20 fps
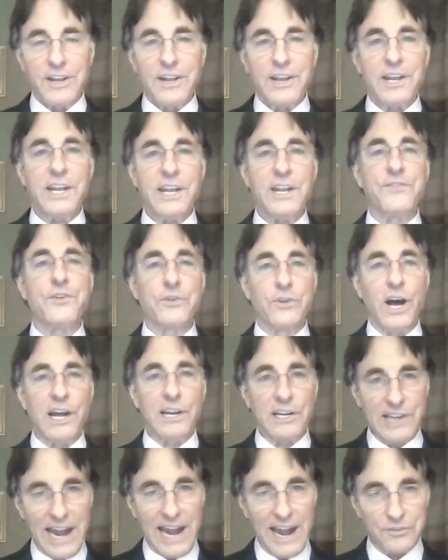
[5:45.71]
If you're
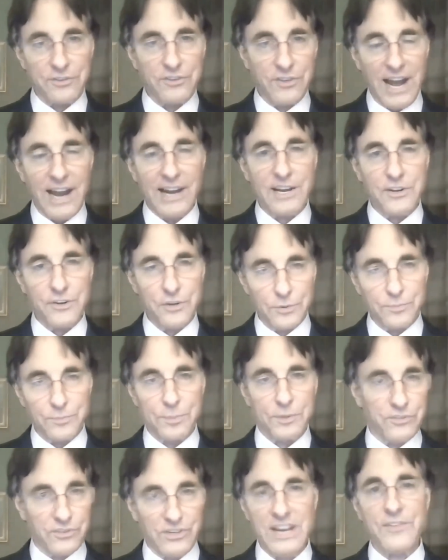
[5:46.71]
on a downside and
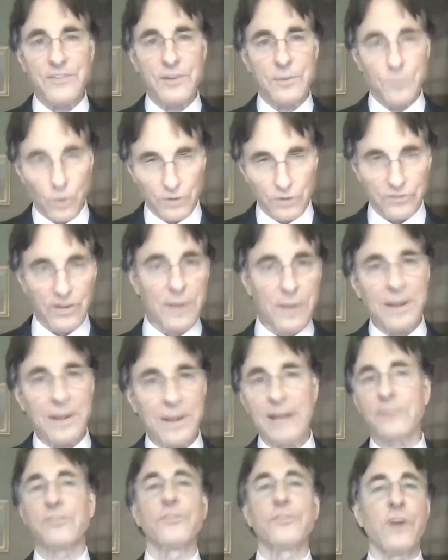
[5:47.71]
you're perceiving more
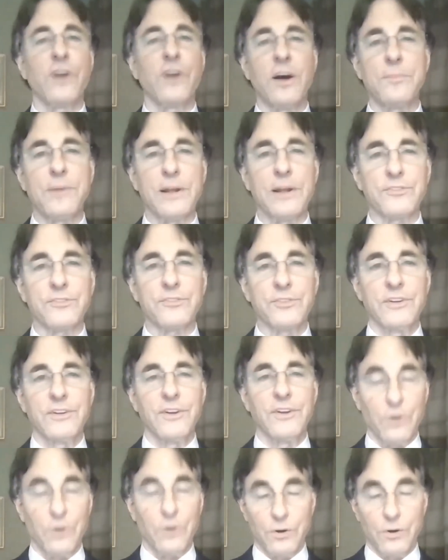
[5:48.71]
setbacks than drawbacks,